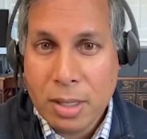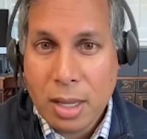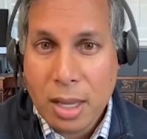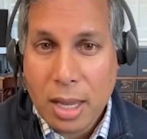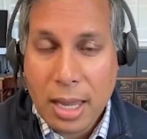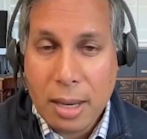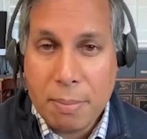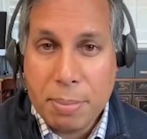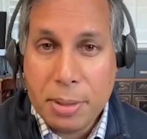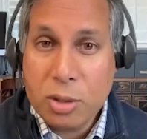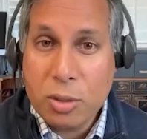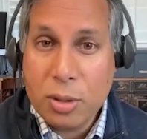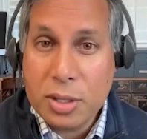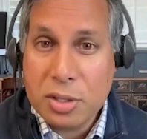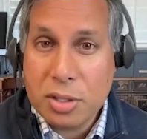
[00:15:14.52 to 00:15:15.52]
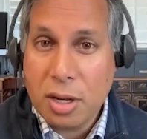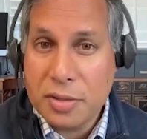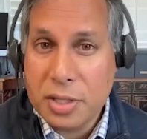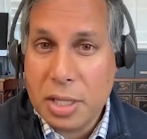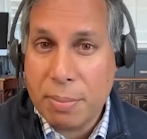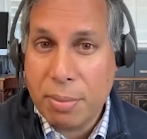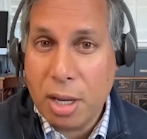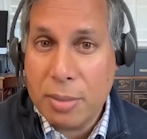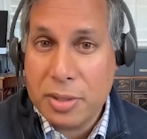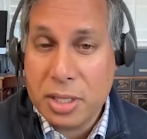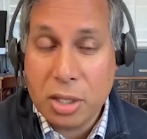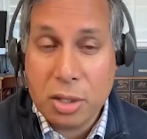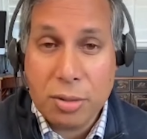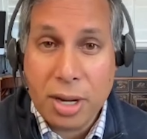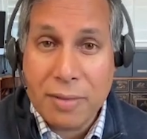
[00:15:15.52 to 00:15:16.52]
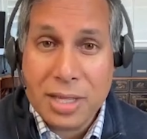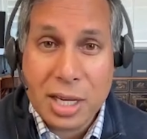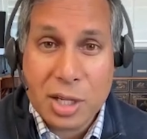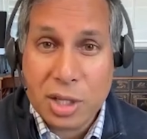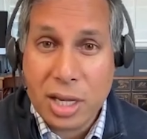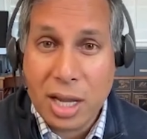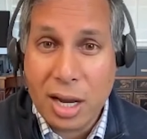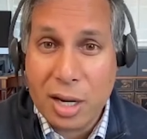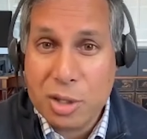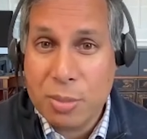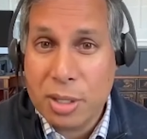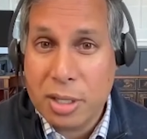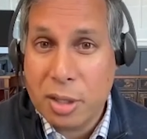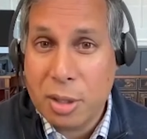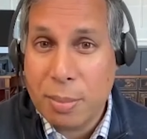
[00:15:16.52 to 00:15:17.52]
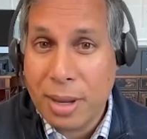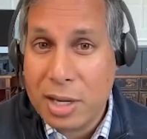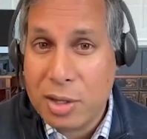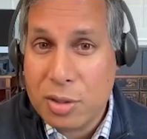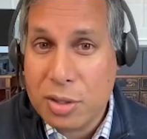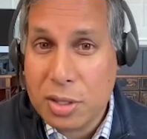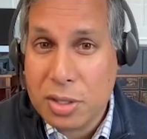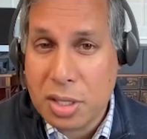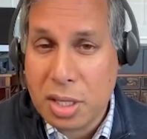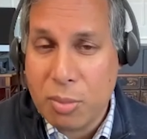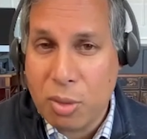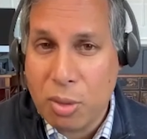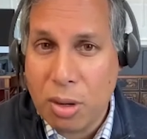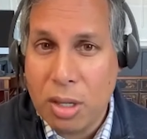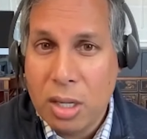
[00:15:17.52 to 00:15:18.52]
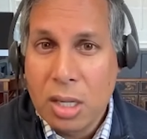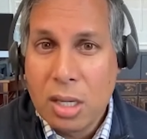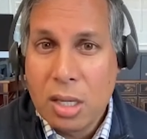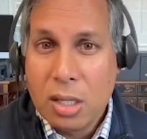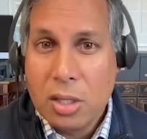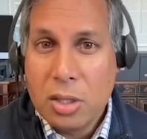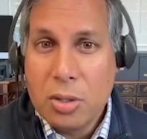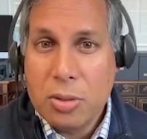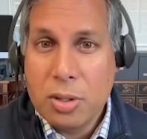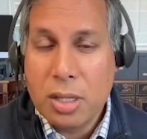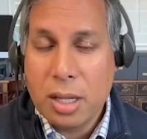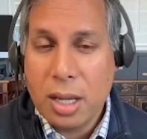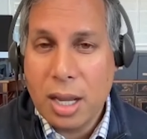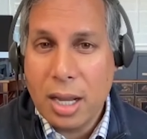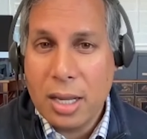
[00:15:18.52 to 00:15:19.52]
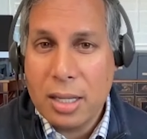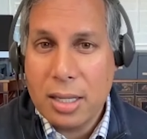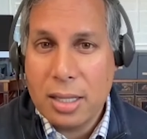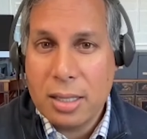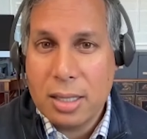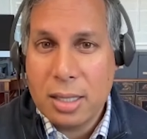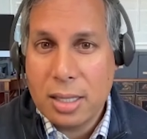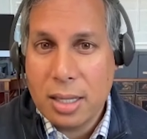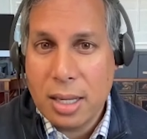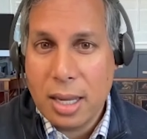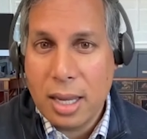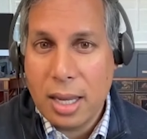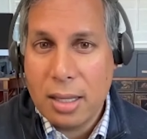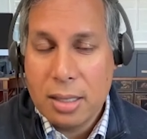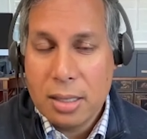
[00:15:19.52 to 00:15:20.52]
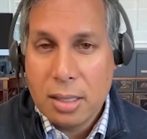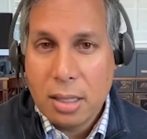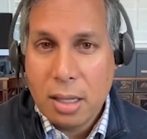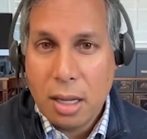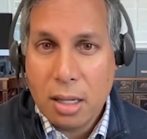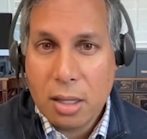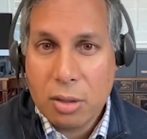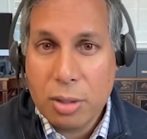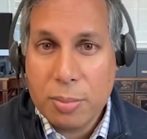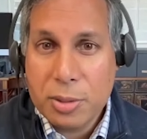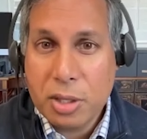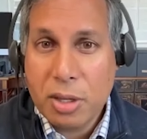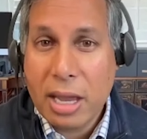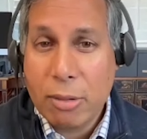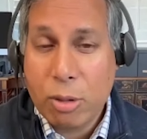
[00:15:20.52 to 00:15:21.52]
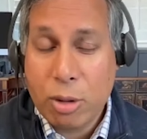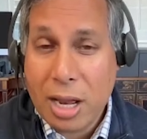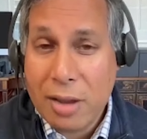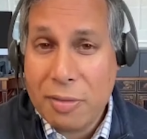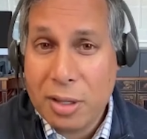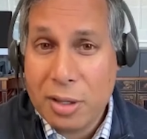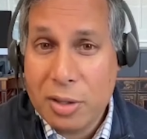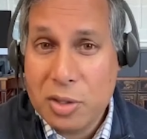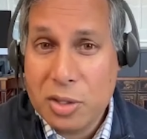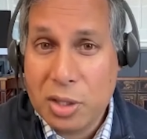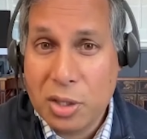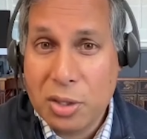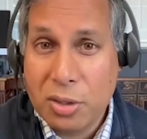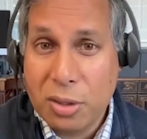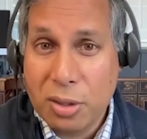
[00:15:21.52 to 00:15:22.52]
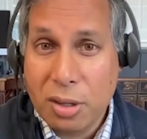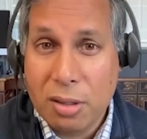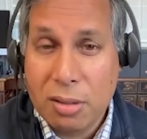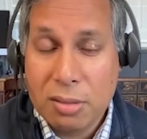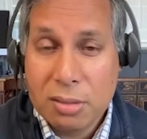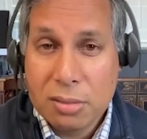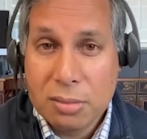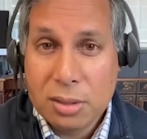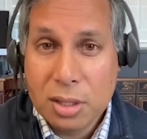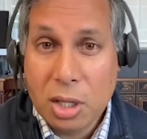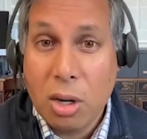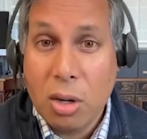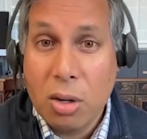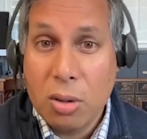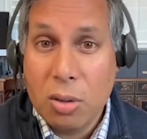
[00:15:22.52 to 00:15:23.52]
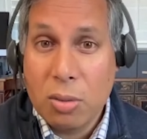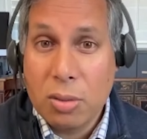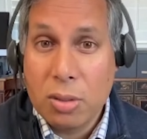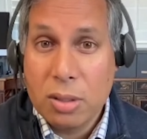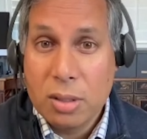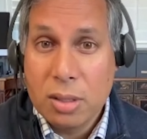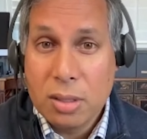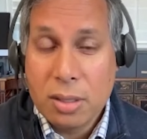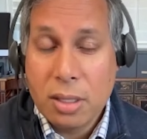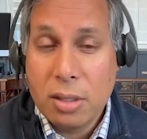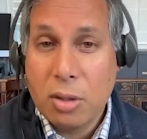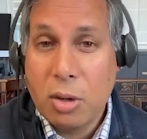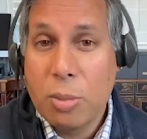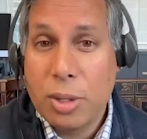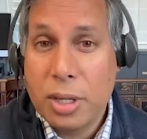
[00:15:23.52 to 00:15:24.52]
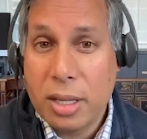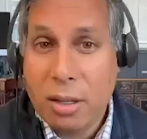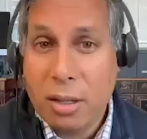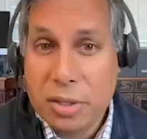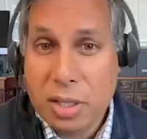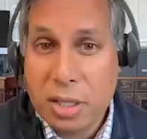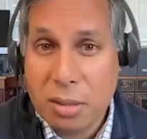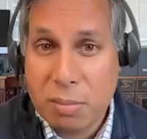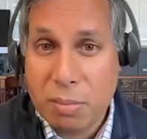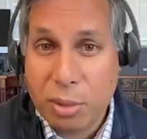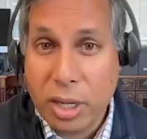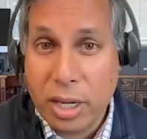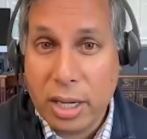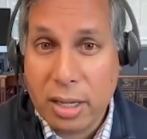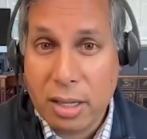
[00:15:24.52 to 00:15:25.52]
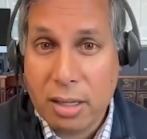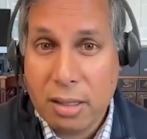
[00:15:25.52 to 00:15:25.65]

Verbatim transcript: And Bitcoin solves that problem saying you don't have to actually hide your money under mattresses anymore. You can hide it in a uh, cryptographically secure code that nobody else can break